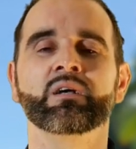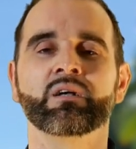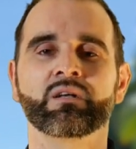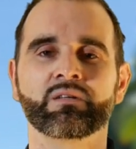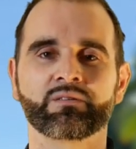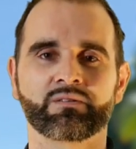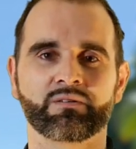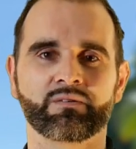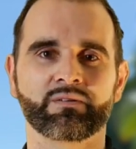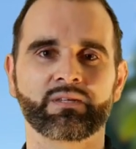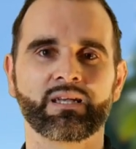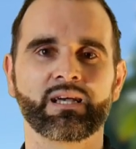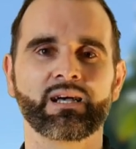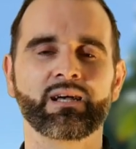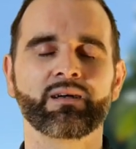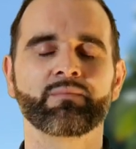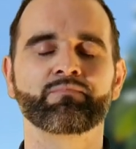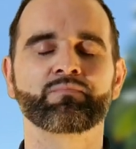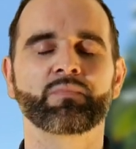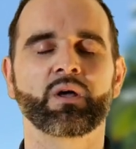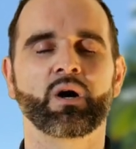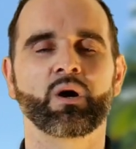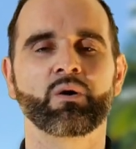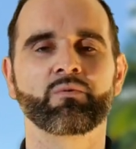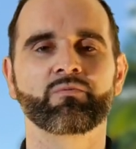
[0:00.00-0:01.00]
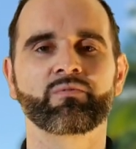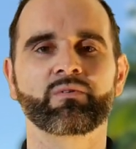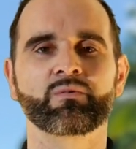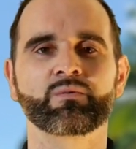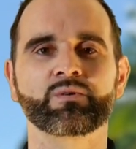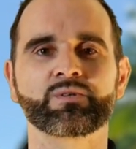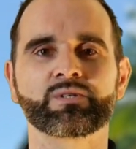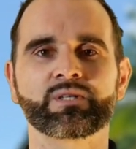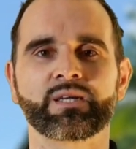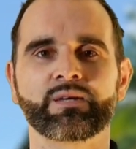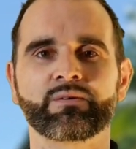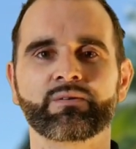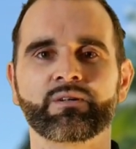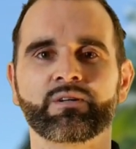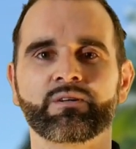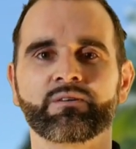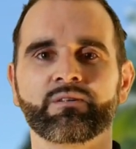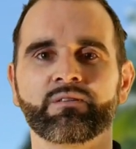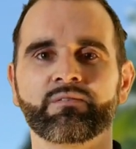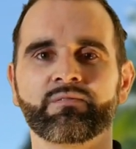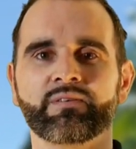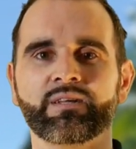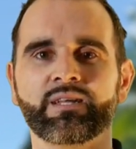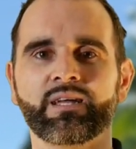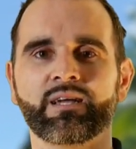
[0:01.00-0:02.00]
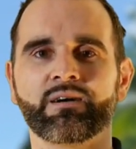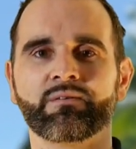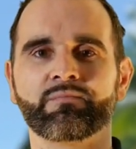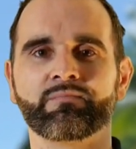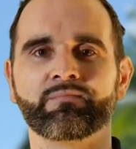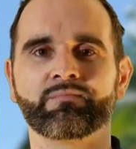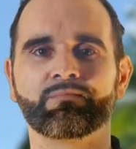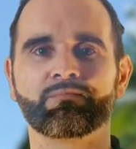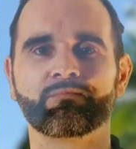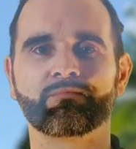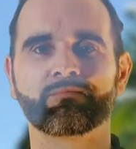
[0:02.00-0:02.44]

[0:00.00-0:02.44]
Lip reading: So yeah, hopefully we'll see you in another video.